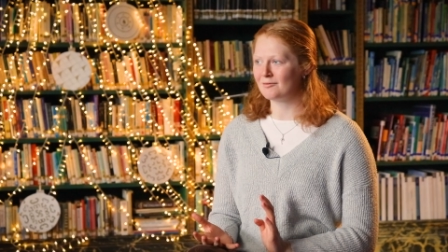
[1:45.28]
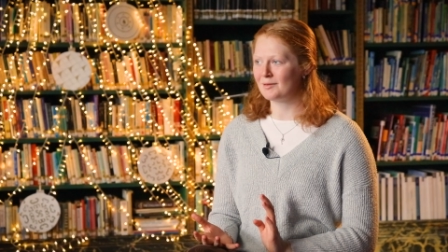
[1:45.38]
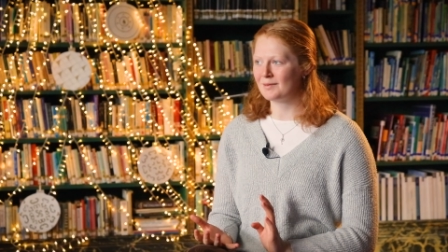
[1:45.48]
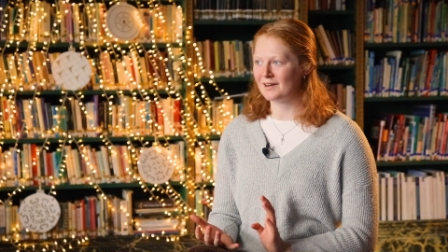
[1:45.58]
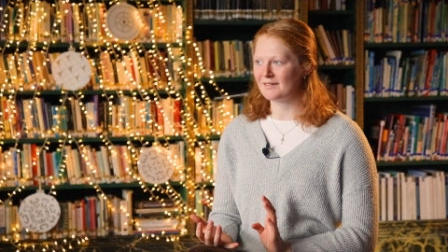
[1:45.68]
I've
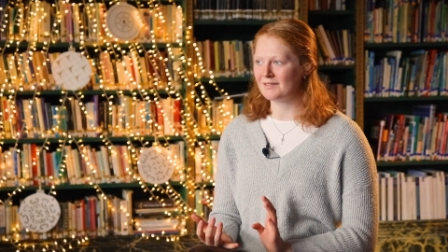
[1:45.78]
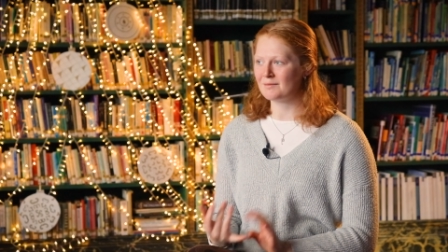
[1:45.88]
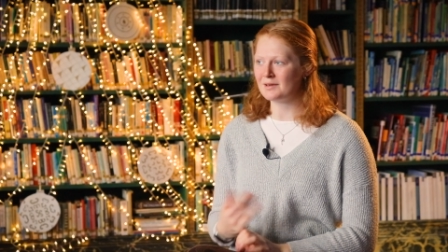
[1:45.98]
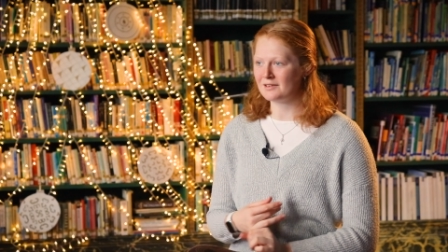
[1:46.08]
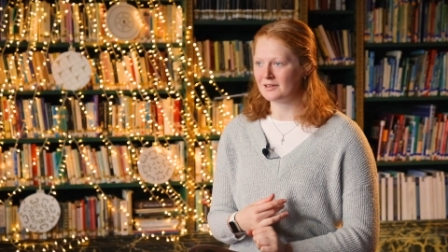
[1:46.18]
been part of the
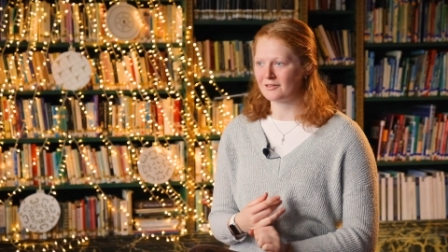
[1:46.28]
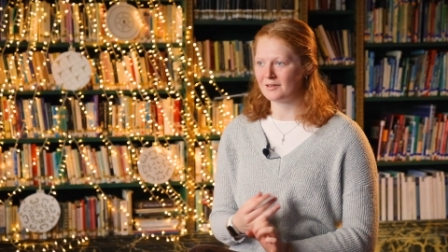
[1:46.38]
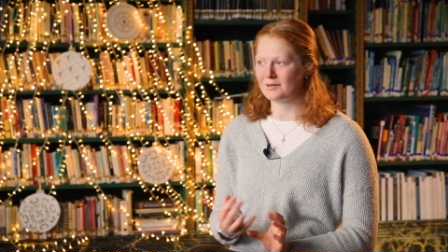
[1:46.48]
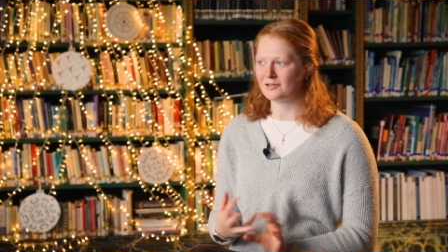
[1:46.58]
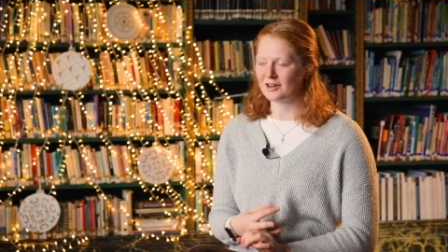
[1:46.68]
music
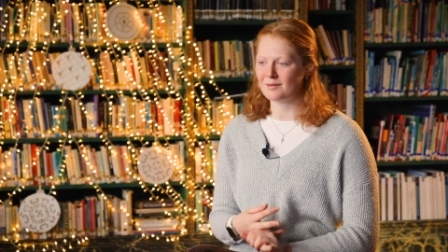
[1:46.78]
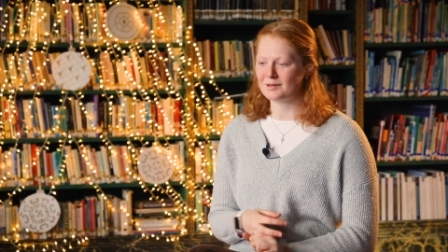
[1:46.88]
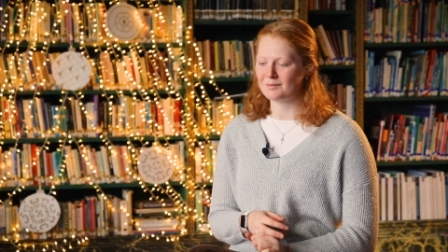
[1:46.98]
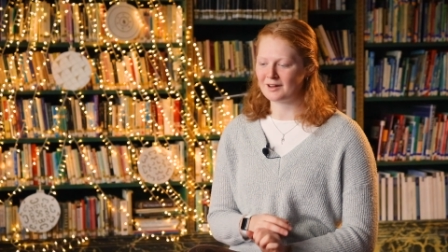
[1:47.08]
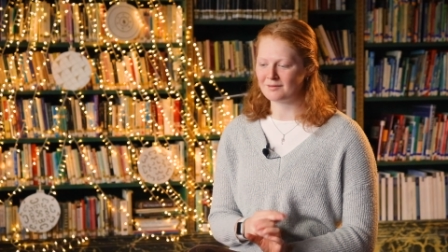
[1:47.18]
group, the drama
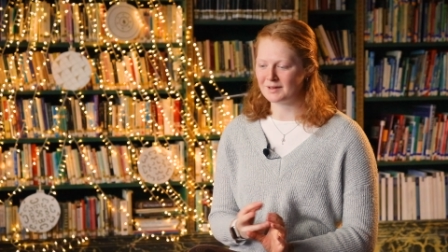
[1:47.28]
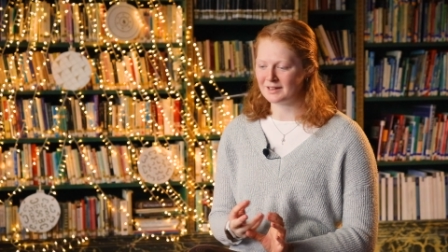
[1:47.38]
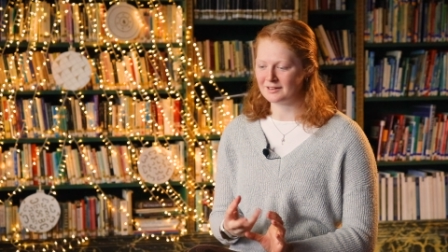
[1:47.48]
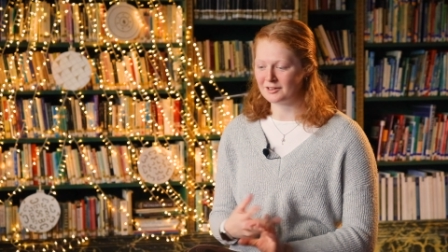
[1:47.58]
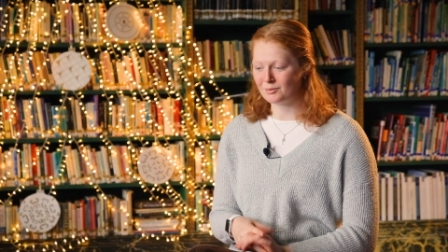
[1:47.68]

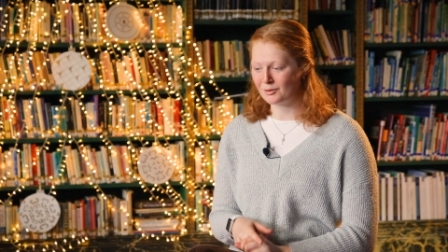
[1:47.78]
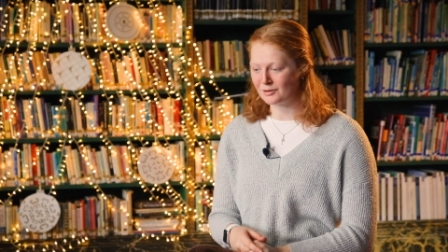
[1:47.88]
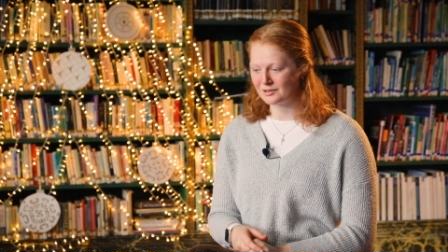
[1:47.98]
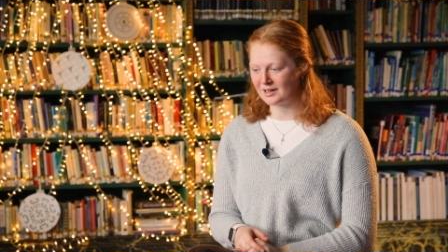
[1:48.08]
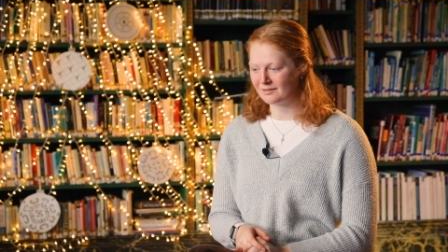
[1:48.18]
department, the
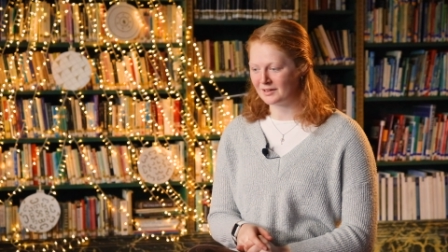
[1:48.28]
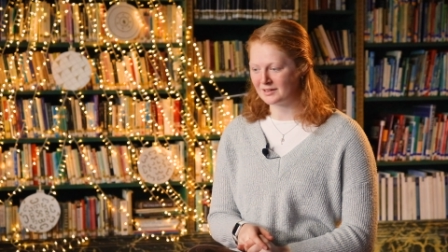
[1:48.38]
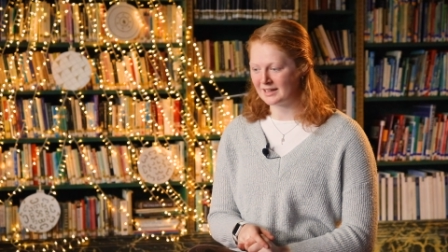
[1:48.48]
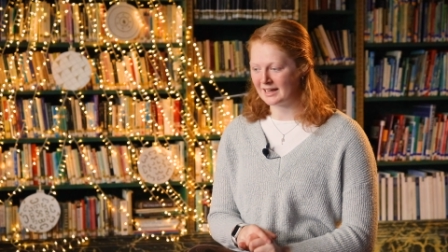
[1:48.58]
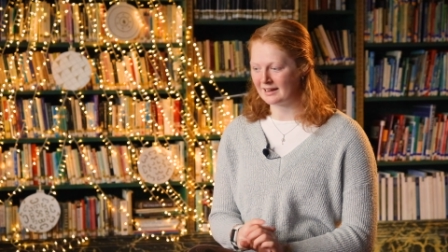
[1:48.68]
sports,
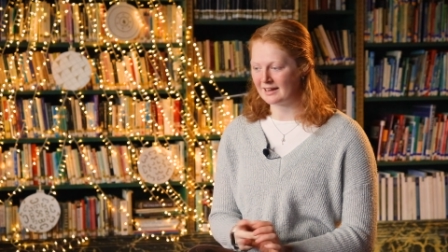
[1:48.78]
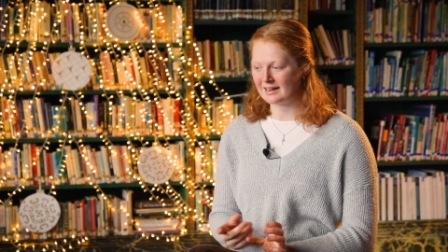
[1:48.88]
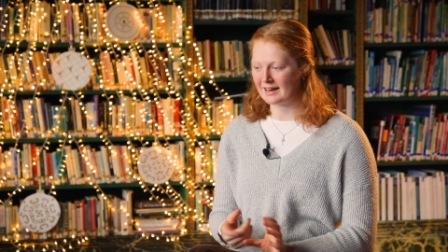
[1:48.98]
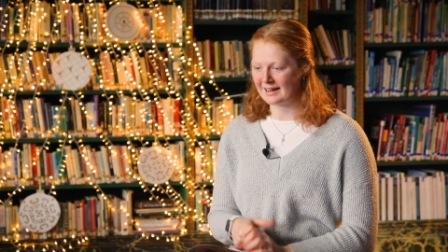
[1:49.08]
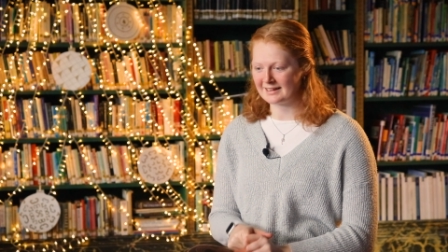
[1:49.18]
obviously, and
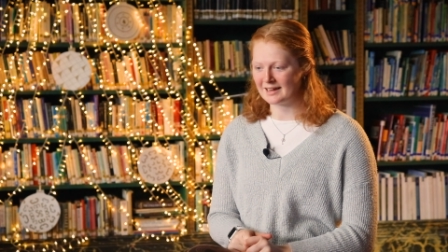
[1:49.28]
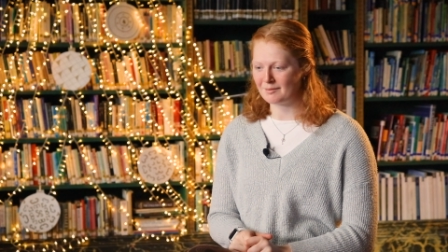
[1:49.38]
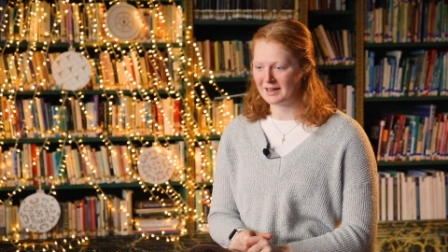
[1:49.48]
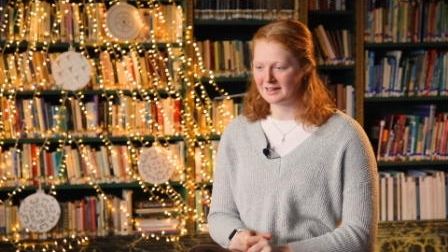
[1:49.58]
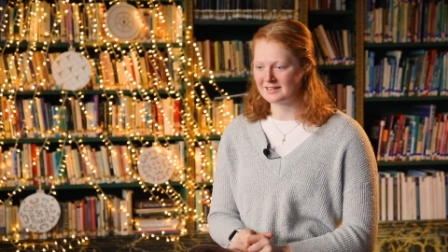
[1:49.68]
then
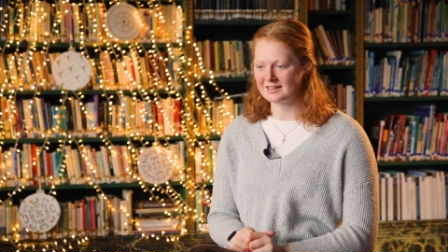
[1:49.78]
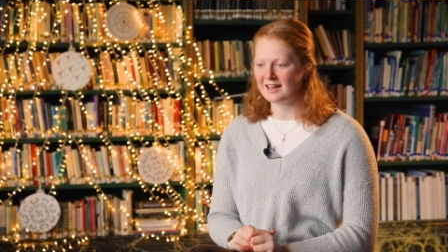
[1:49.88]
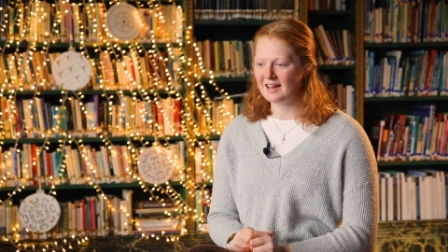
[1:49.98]
academics.